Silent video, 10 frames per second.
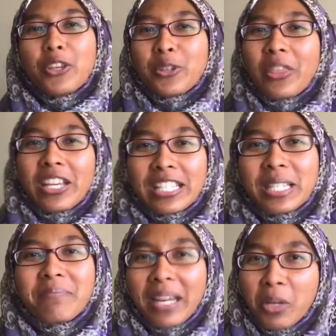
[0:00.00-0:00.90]
So this
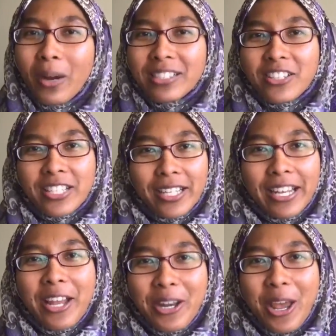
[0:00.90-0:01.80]
is my question,
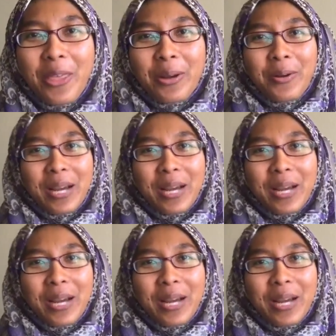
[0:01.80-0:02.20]
another